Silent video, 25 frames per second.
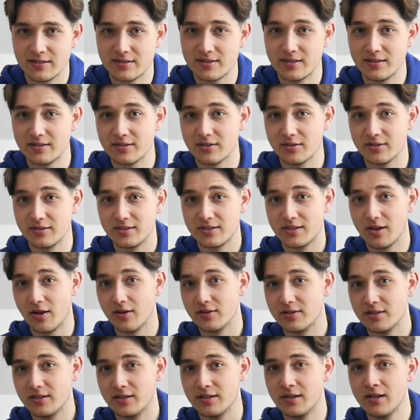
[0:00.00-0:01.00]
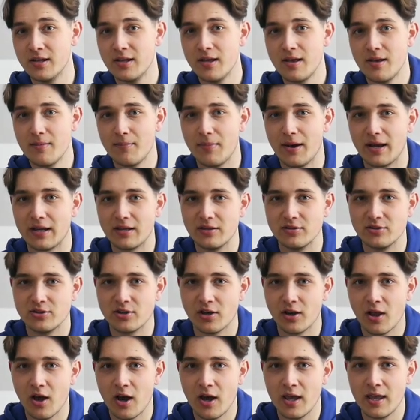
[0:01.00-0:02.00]
since I started back in
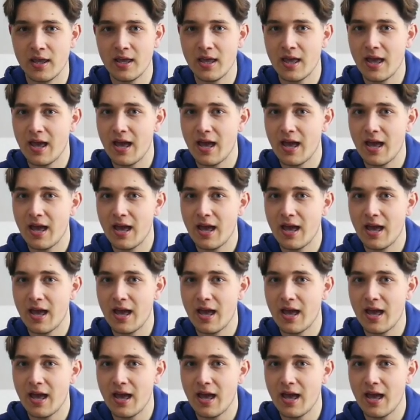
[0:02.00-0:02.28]
July by